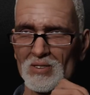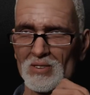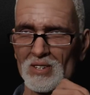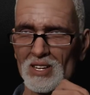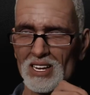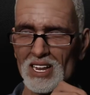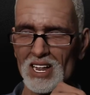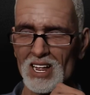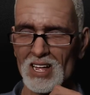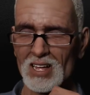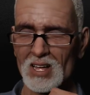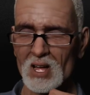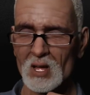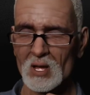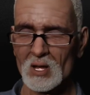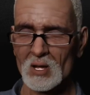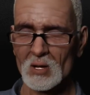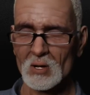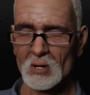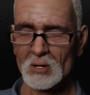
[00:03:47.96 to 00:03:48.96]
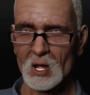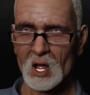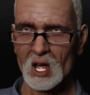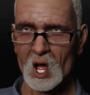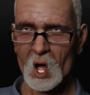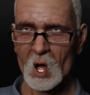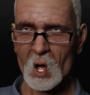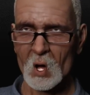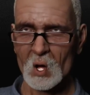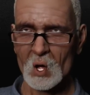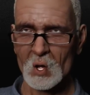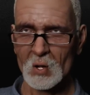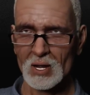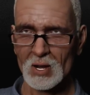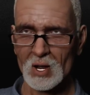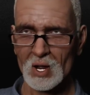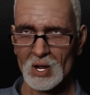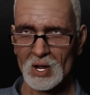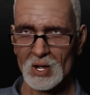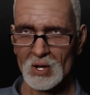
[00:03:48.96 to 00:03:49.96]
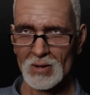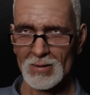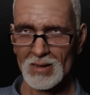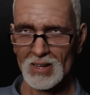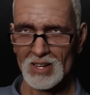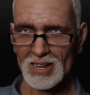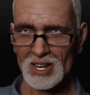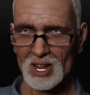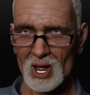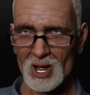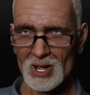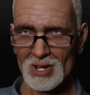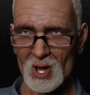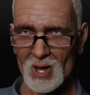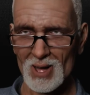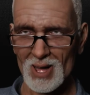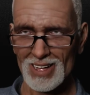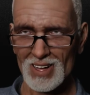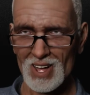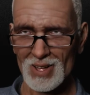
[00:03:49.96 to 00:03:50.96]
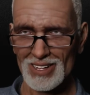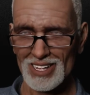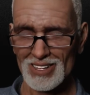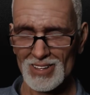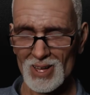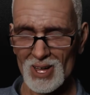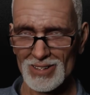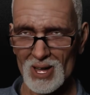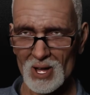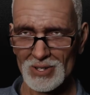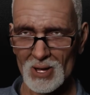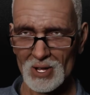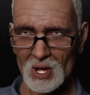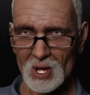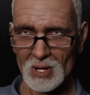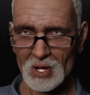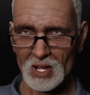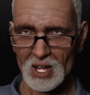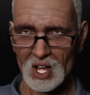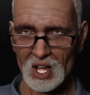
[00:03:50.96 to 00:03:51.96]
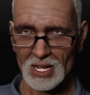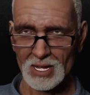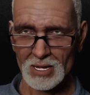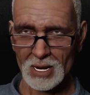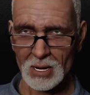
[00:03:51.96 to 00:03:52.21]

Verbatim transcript: 2 offers two different ways to animate the lips of your character.